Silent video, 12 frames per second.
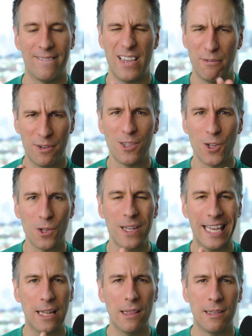if a little
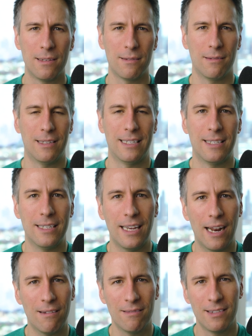ill, you
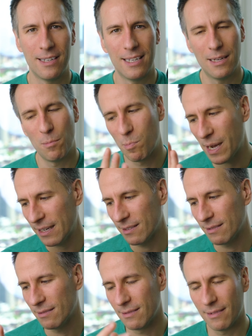know? But
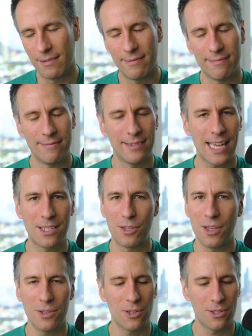that's,
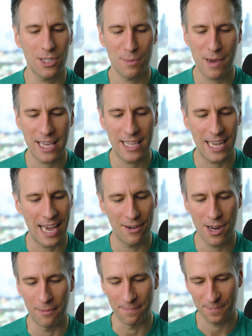those are just my thoughts. I
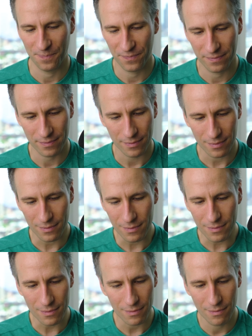don't know.
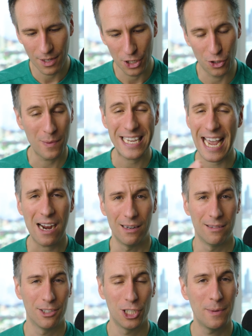Should we care?
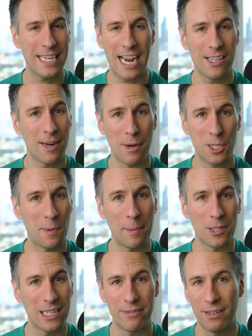Should we care that a bunch of
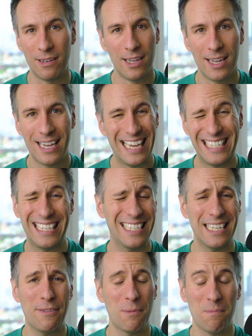people leaving? Is
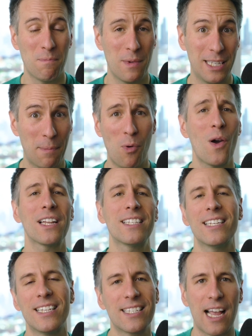this even, is it
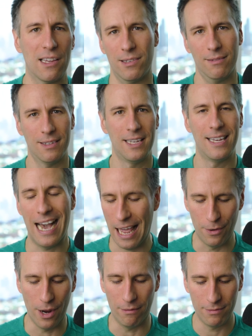pointless to discuss it? I
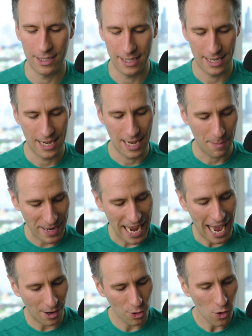don't know. But
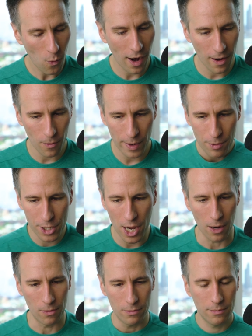yeah, I don't know where we would
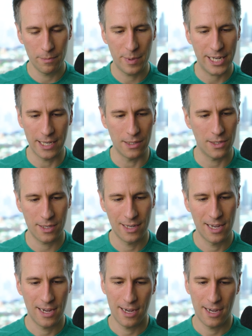go because